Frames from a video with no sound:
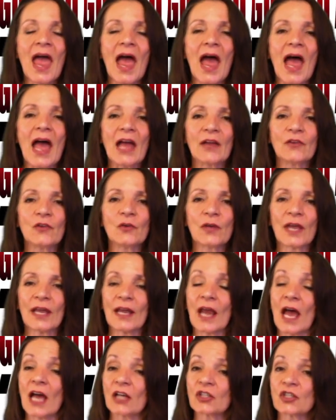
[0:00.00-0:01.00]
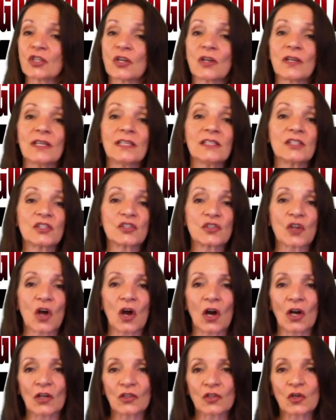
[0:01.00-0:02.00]
and you can actually
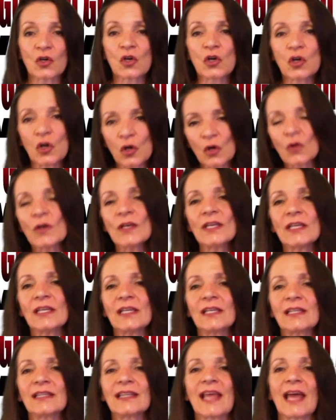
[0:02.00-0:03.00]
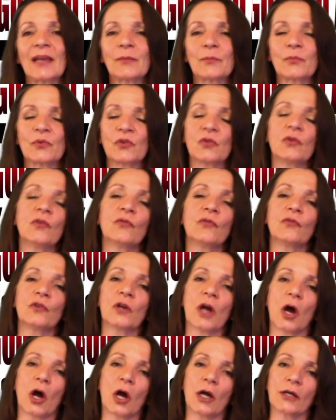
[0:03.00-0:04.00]
start learning that
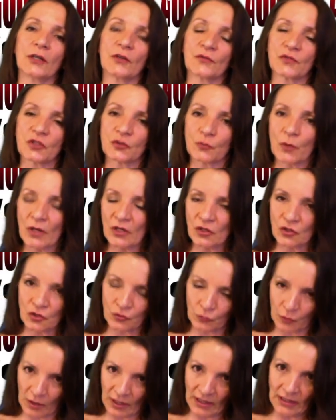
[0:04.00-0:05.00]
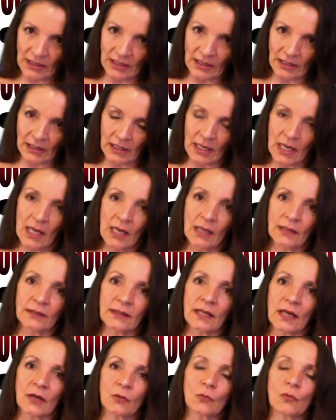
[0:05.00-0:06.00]
beautiful art of strength training
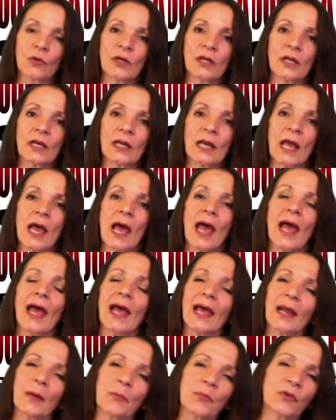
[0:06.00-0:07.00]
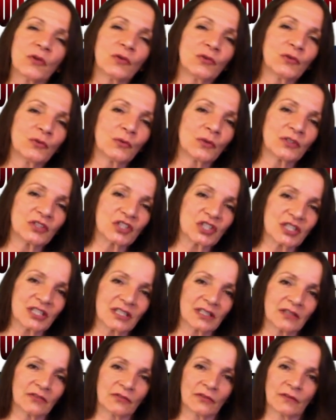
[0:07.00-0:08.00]
that will help you to
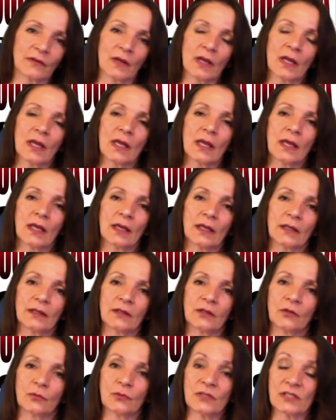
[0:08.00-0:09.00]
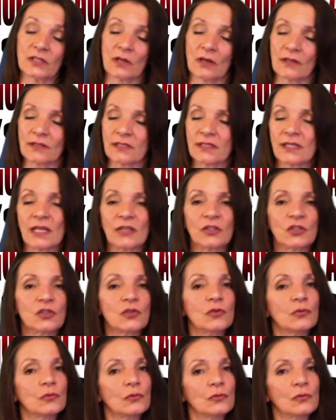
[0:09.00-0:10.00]
achieve the results that
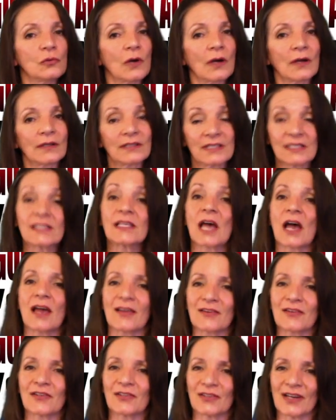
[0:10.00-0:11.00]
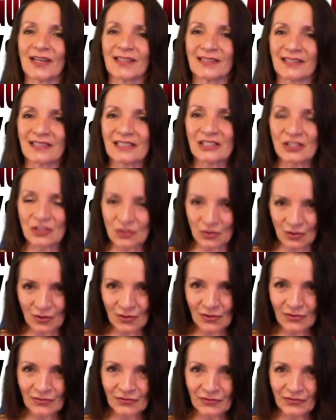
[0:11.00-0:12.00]
you desire and
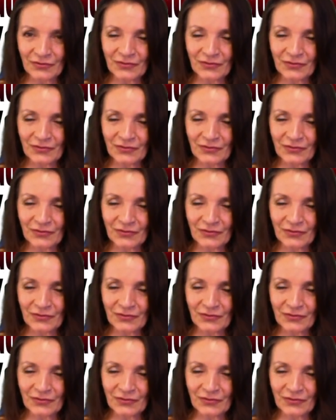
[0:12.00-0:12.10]
deserve.